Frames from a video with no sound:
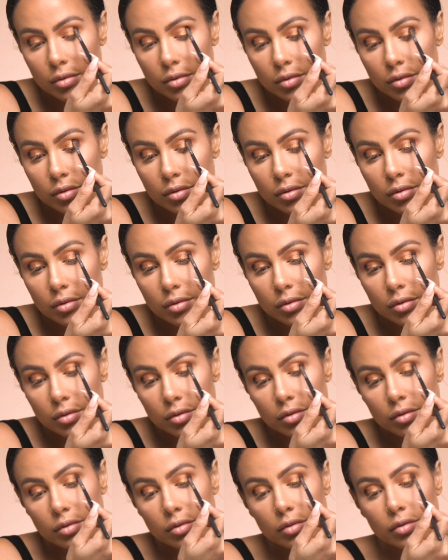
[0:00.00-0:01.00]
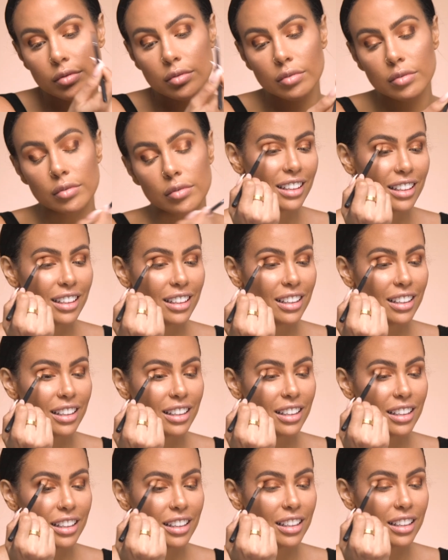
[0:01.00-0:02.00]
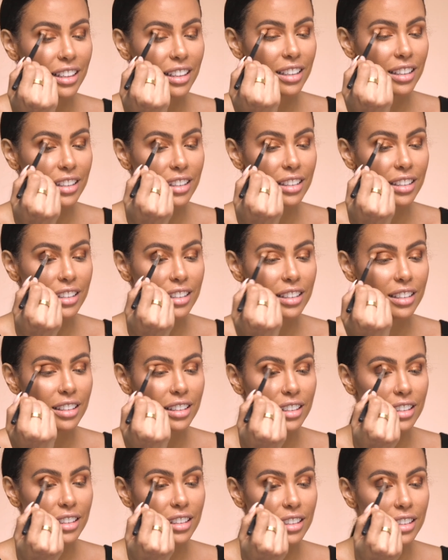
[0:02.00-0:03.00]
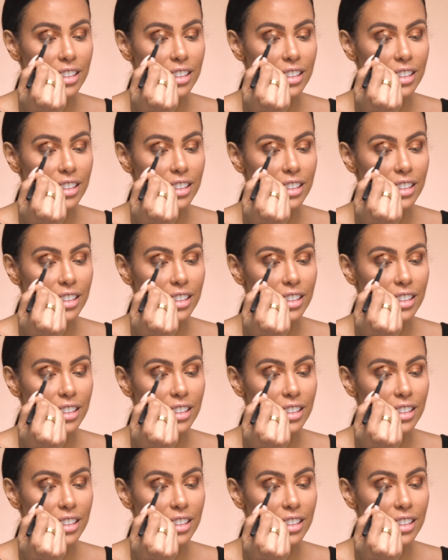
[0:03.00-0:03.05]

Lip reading: Nobody speaks.